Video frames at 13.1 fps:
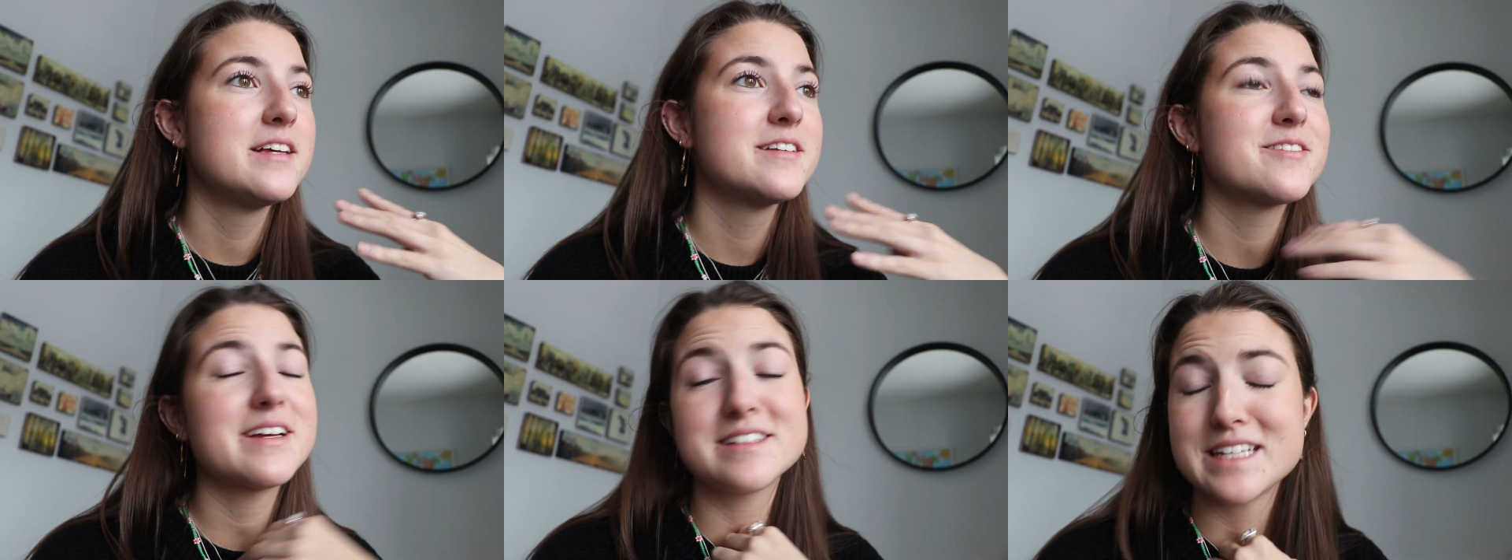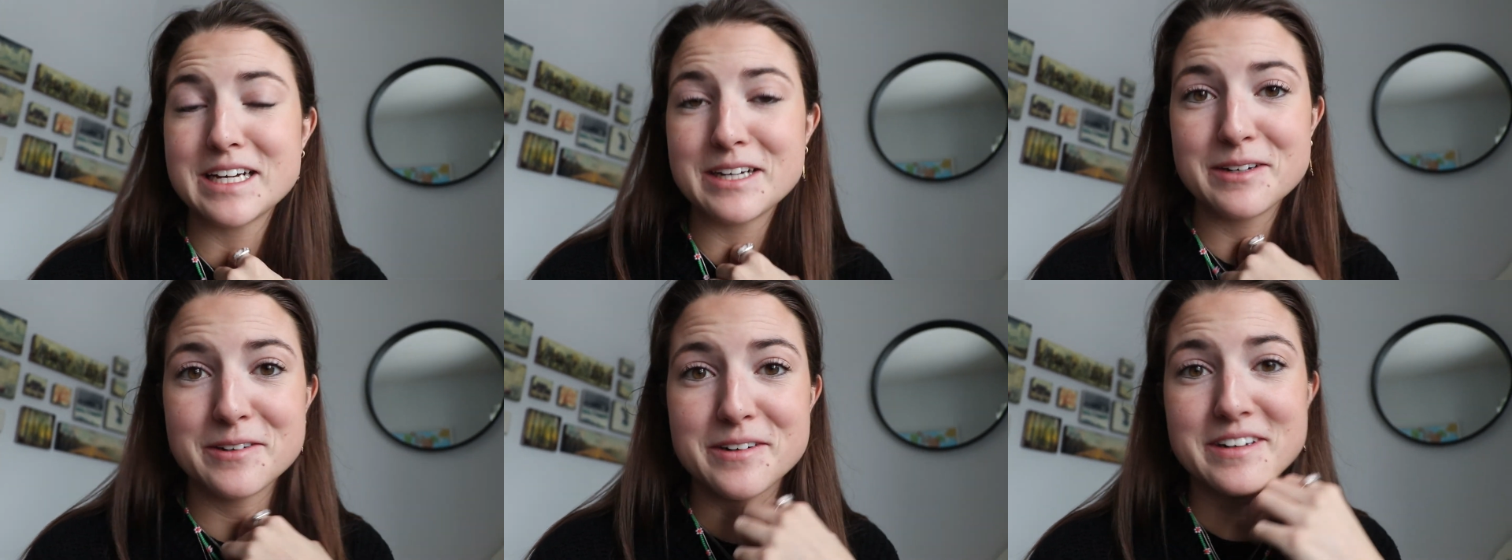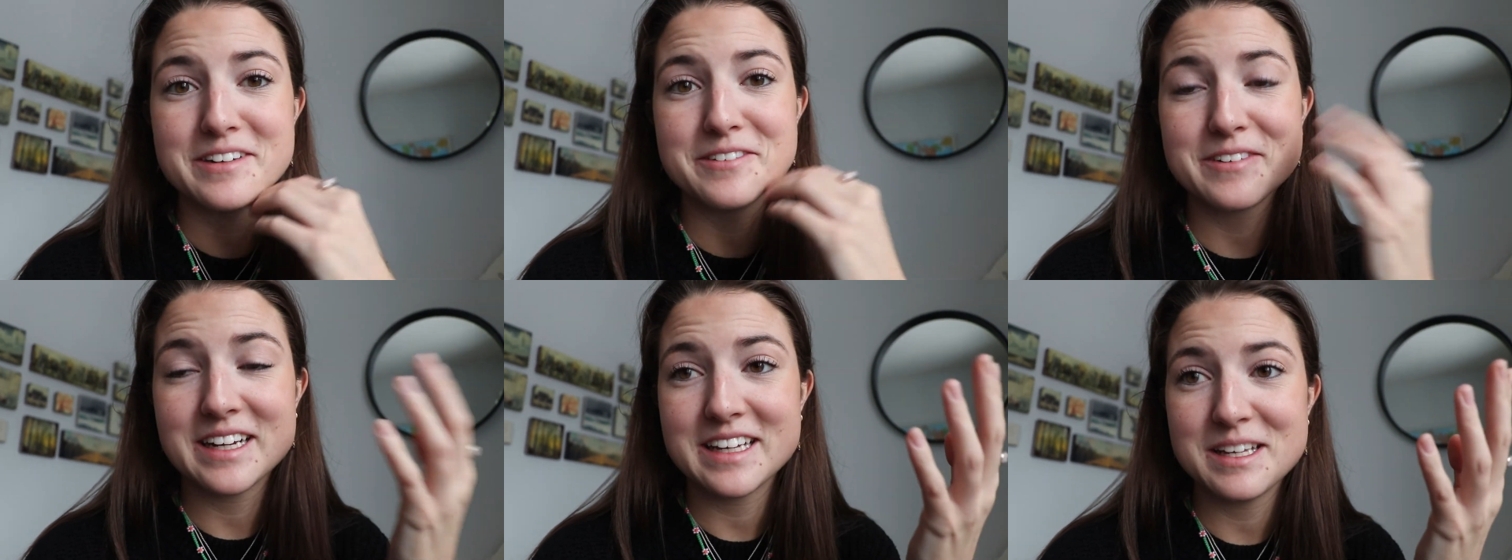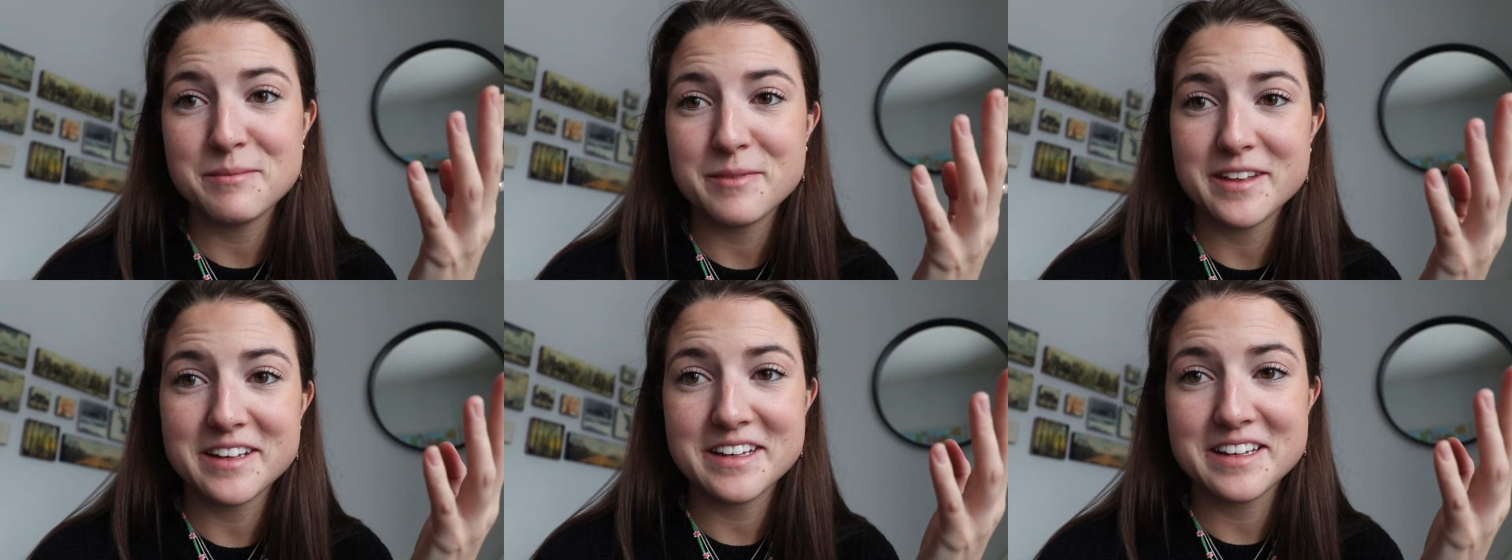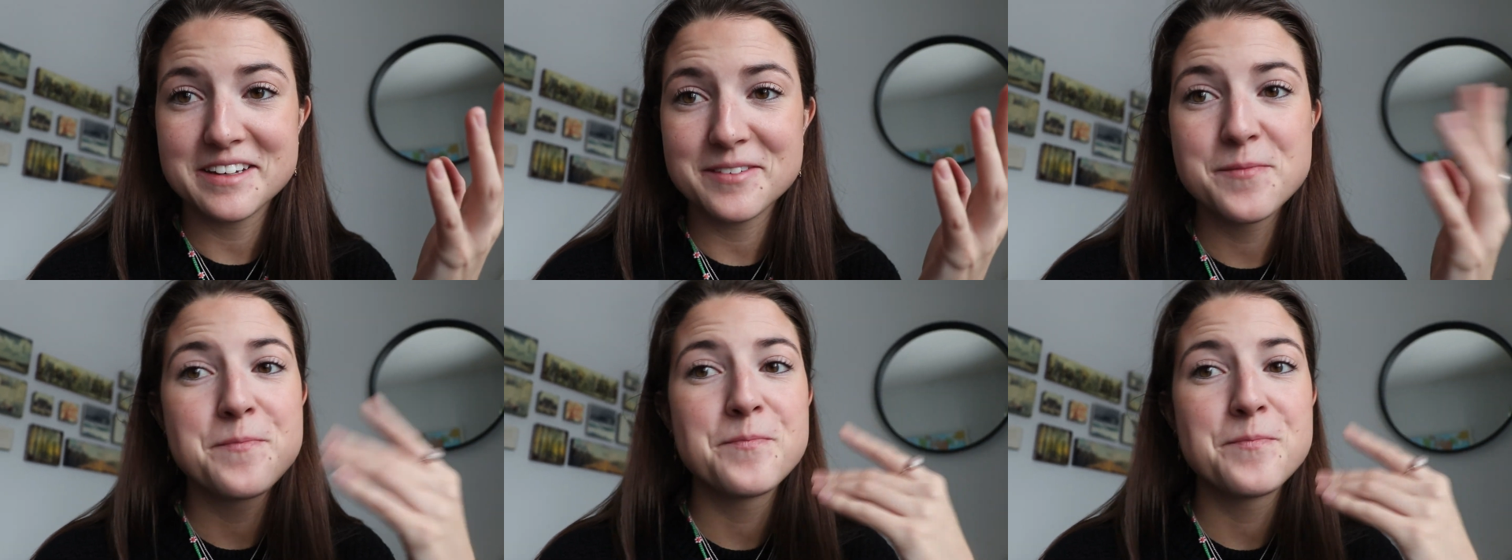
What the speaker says: So that's what I keep thinking.